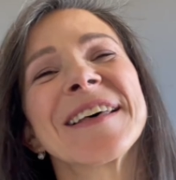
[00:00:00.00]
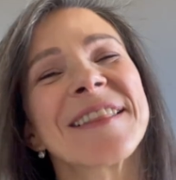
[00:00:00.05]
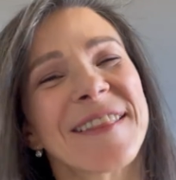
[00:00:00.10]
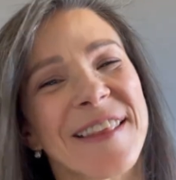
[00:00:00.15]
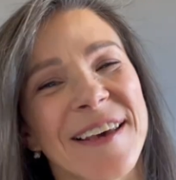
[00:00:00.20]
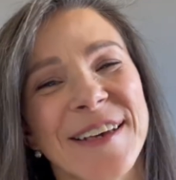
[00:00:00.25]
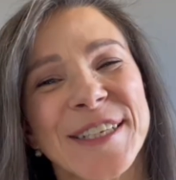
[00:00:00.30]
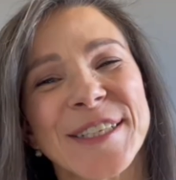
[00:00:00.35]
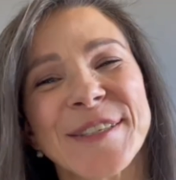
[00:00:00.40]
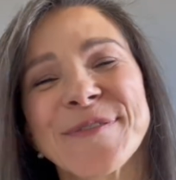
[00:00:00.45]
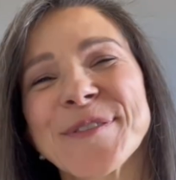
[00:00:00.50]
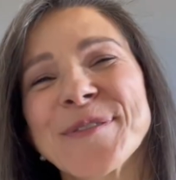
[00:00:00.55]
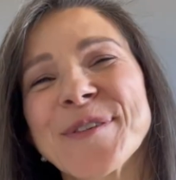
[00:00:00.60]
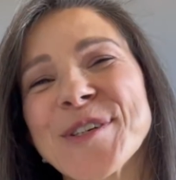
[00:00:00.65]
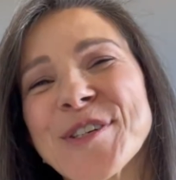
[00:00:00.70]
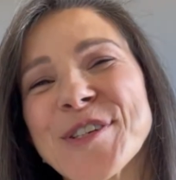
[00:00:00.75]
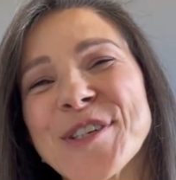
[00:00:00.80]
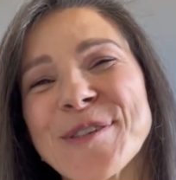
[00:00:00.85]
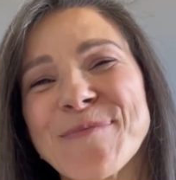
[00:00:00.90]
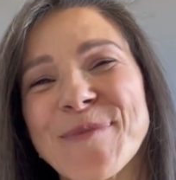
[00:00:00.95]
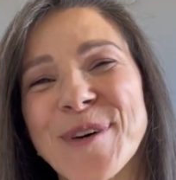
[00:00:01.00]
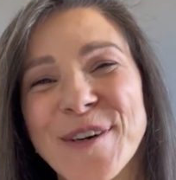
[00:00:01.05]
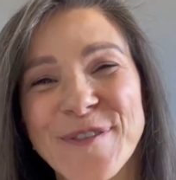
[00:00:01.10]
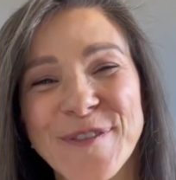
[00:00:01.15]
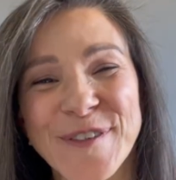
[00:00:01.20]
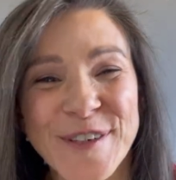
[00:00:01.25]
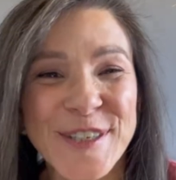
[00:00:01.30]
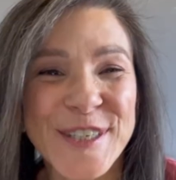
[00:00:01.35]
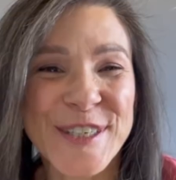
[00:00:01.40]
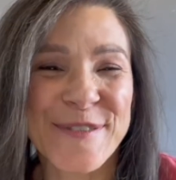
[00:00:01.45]
Thanks for watching my
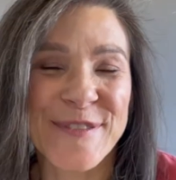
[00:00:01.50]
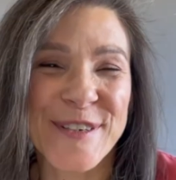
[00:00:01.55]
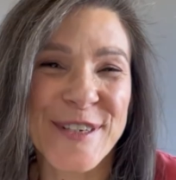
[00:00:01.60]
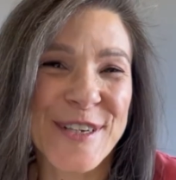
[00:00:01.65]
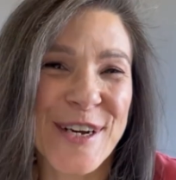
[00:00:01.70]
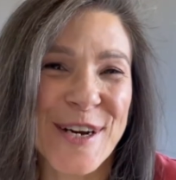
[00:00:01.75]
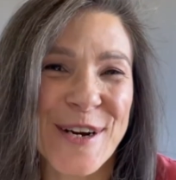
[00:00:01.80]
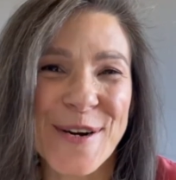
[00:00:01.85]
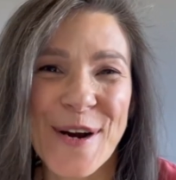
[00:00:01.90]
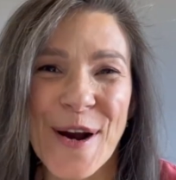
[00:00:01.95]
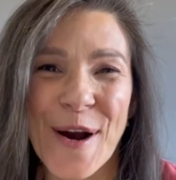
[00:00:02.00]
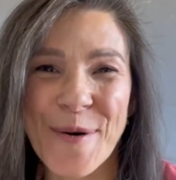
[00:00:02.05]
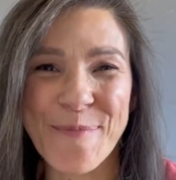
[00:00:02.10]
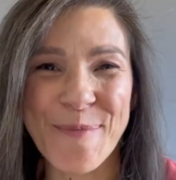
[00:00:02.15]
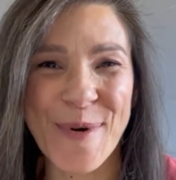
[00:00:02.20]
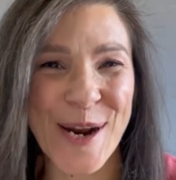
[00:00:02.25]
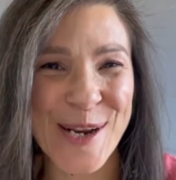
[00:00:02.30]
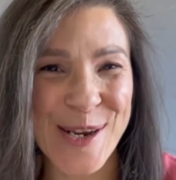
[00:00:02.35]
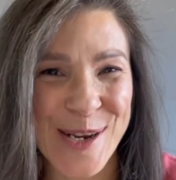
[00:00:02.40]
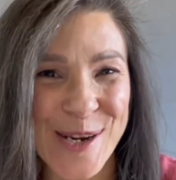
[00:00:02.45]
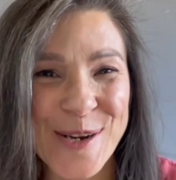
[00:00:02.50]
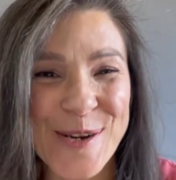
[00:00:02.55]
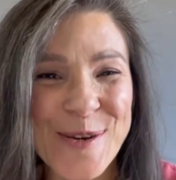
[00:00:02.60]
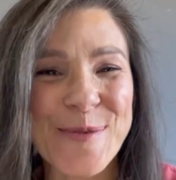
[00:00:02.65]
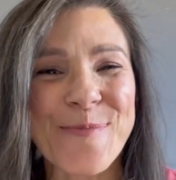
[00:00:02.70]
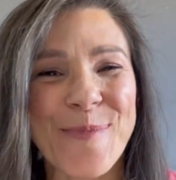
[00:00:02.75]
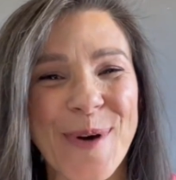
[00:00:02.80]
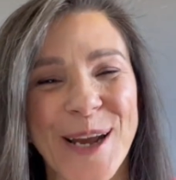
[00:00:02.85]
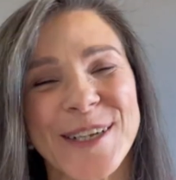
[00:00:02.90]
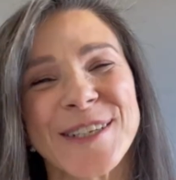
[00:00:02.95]
first video on my new
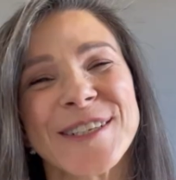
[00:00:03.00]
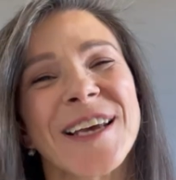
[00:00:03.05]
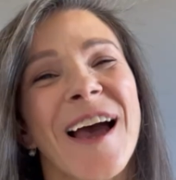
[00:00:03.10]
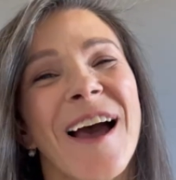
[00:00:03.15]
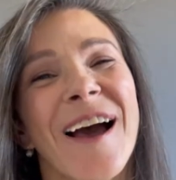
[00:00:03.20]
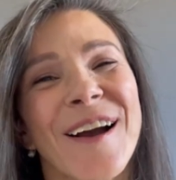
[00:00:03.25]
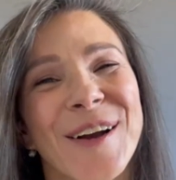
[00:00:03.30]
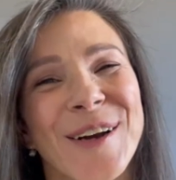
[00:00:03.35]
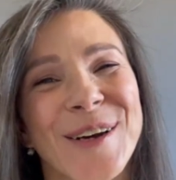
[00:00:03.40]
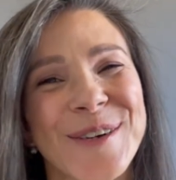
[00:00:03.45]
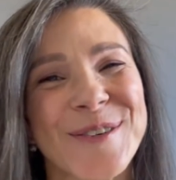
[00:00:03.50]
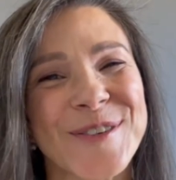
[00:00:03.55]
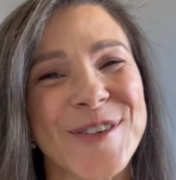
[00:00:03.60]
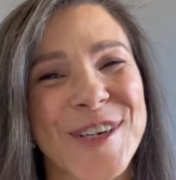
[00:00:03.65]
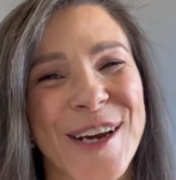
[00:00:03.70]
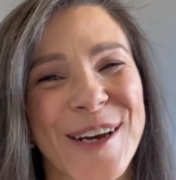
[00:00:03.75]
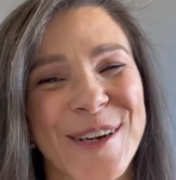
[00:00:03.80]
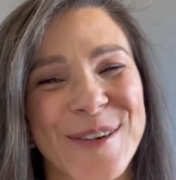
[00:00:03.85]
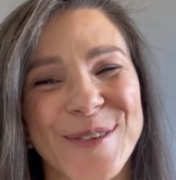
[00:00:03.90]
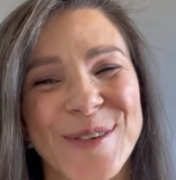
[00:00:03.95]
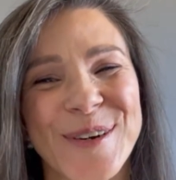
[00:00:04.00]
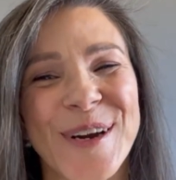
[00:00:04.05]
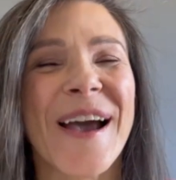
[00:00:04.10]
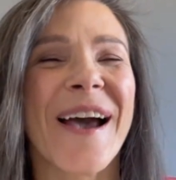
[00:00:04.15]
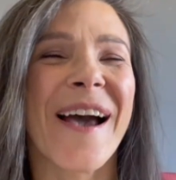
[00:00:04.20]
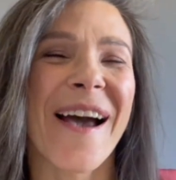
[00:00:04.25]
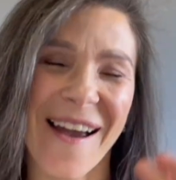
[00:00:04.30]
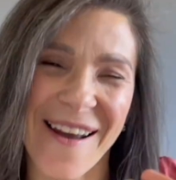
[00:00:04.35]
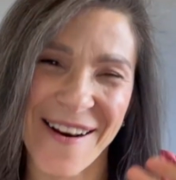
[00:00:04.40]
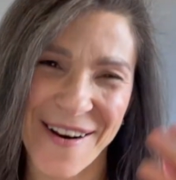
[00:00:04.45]
Back to Art Girl channel,
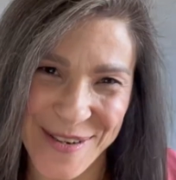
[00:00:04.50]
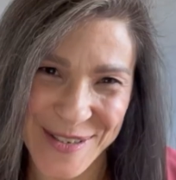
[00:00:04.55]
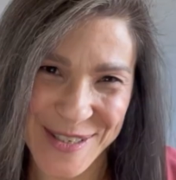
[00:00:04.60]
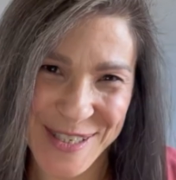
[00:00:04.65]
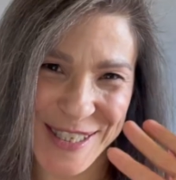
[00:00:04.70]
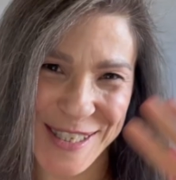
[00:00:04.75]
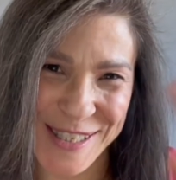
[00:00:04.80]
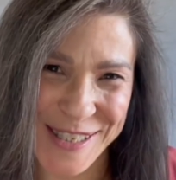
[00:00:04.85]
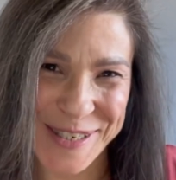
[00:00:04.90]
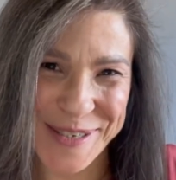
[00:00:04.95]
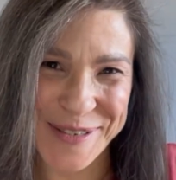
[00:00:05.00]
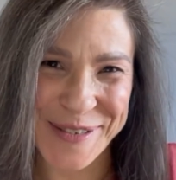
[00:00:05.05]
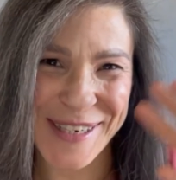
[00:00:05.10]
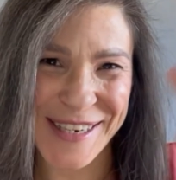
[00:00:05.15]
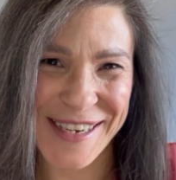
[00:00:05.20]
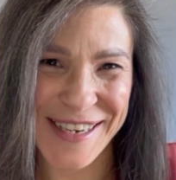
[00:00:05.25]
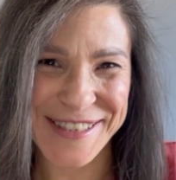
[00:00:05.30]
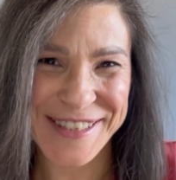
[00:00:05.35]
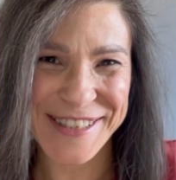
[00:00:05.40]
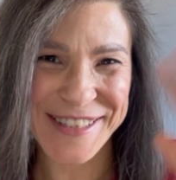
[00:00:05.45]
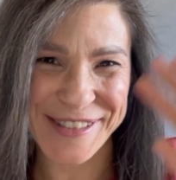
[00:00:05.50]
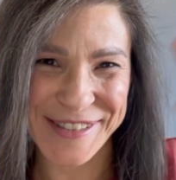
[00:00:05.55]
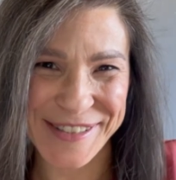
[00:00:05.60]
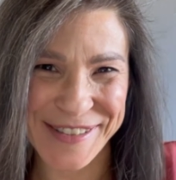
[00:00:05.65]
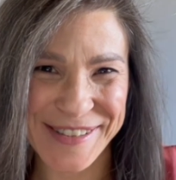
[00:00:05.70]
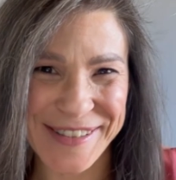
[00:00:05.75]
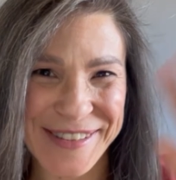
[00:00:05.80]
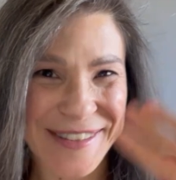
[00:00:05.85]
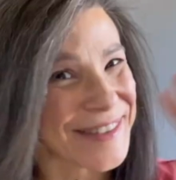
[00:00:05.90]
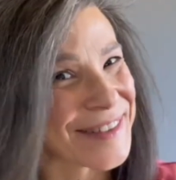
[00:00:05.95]
and I'll see you again
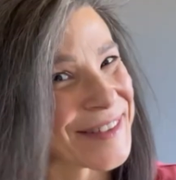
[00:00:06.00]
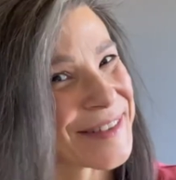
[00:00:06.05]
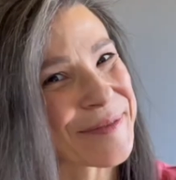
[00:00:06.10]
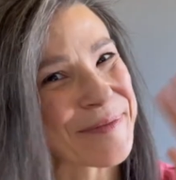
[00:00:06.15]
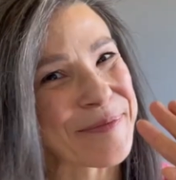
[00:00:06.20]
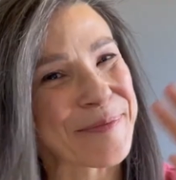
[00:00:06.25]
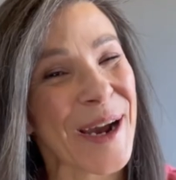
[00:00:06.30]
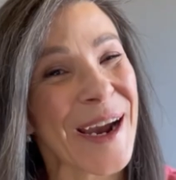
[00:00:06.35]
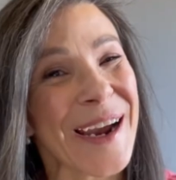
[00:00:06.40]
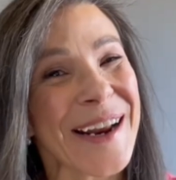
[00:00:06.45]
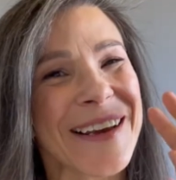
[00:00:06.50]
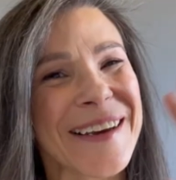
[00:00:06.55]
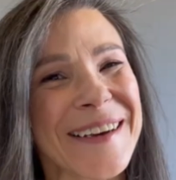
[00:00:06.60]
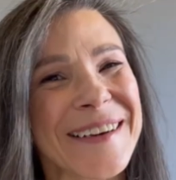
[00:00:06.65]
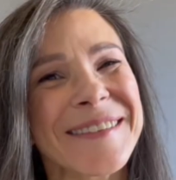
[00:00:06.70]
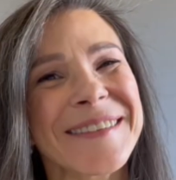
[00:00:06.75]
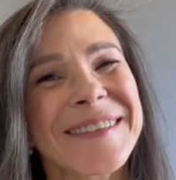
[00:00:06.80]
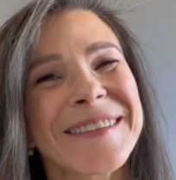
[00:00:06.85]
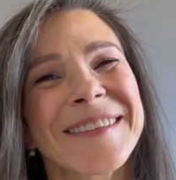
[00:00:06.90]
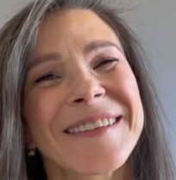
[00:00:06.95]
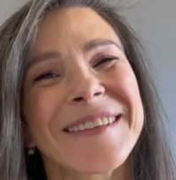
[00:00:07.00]
soon. Bye now.